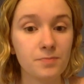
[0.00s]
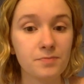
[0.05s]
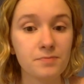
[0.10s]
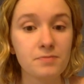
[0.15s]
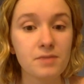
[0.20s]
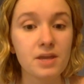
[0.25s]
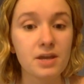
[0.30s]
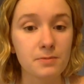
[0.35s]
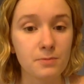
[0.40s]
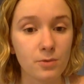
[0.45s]

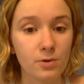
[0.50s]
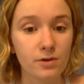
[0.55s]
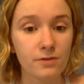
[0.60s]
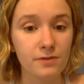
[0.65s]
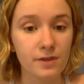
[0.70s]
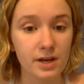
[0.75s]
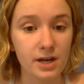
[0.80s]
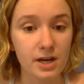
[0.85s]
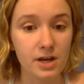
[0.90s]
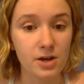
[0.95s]
make more
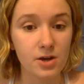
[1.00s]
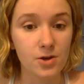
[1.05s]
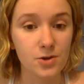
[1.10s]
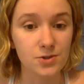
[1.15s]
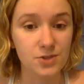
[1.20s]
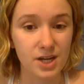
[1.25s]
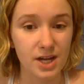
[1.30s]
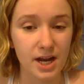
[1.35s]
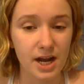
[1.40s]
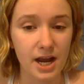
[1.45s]

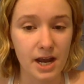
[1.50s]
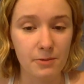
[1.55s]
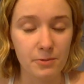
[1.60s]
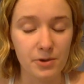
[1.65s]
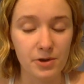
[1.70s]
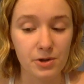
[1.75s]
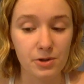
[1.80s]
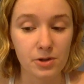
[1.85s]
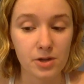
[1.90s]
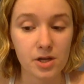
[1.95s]
videos and I
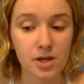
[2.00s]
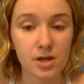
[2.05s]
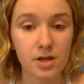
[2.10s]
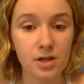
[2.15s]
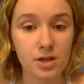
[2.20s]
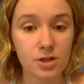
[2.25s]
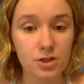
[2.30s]
will